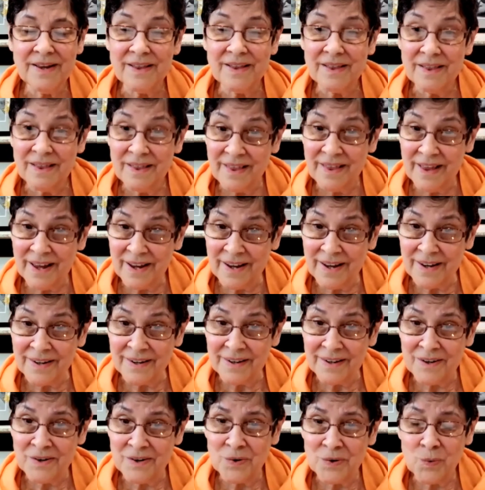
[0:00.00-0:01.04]

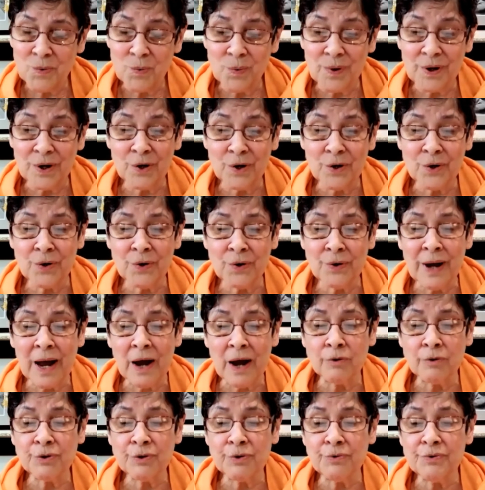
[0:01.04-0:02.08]
Then we learn
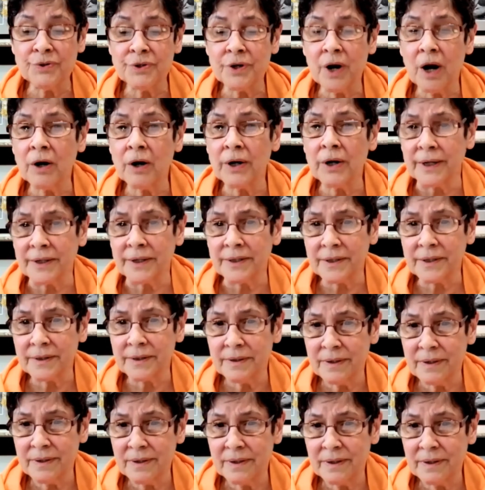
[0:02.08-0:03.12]
how to target
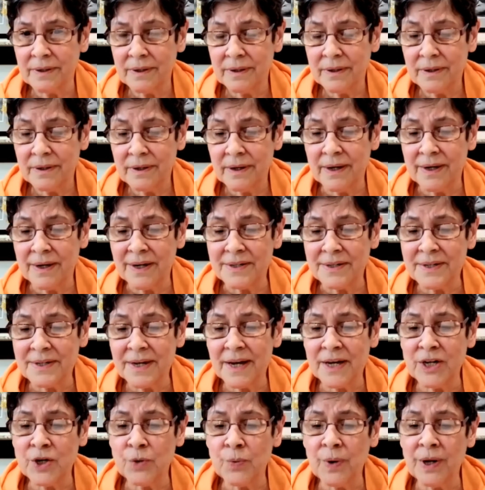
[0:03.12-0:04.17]
and
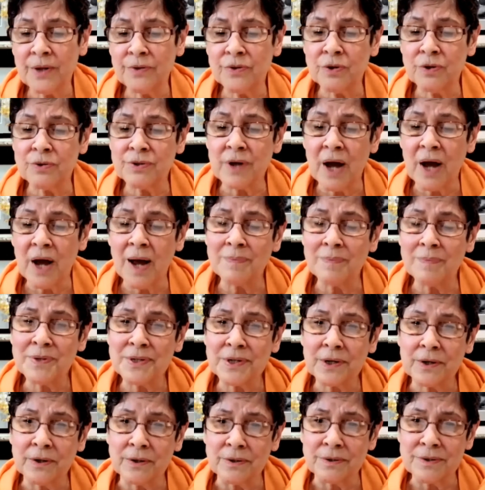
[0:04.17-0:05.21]
attenuate those
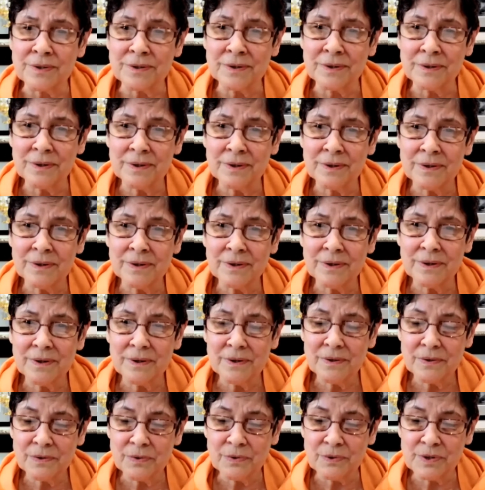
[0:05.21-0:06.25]
obstacles
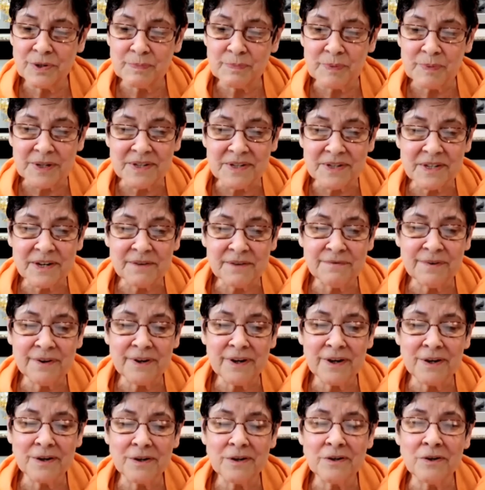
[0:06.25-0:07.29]
through
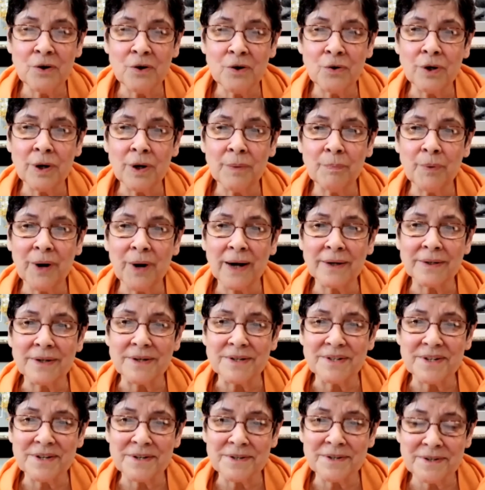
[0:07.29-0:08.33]
specific yoga
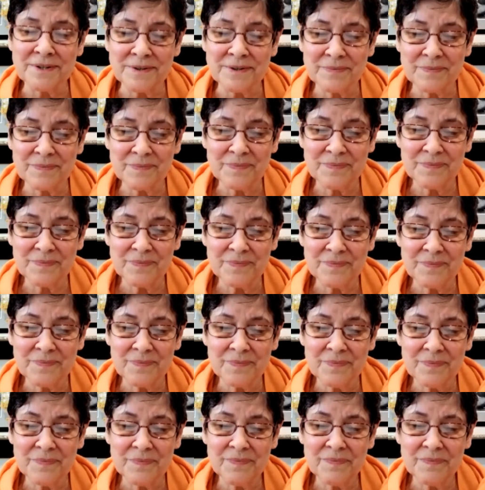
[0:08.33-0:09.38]
practices,
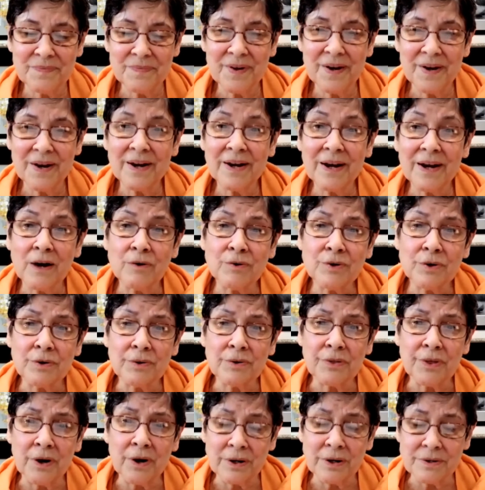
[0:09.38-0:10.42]
counter
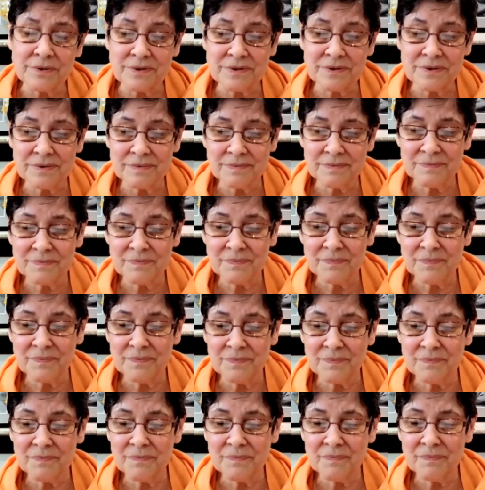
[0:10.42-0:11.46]
thoughts,
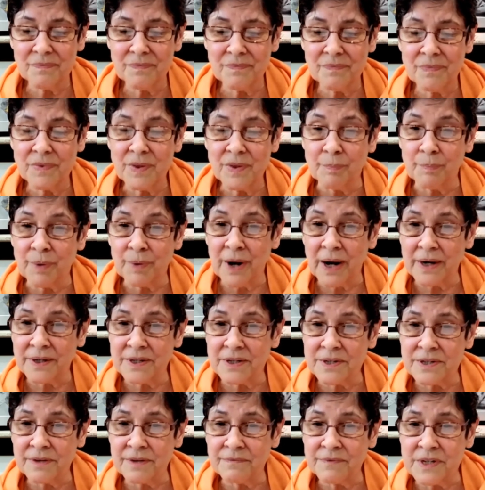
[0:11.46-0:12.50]
the
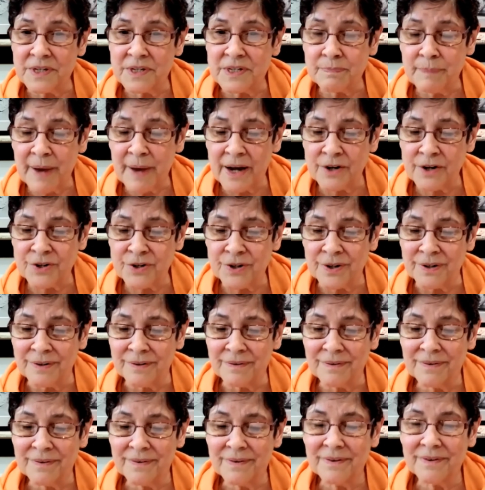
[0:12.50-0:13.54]
practice of dispassion
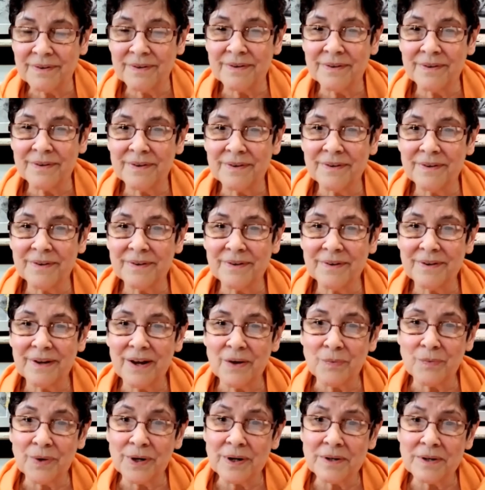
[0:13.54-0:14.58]

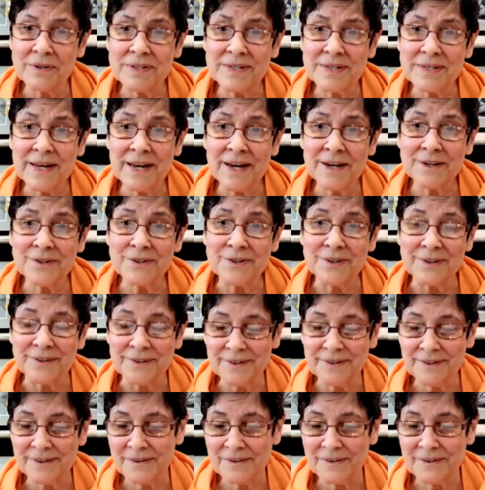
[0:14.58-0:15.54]
and renunciation.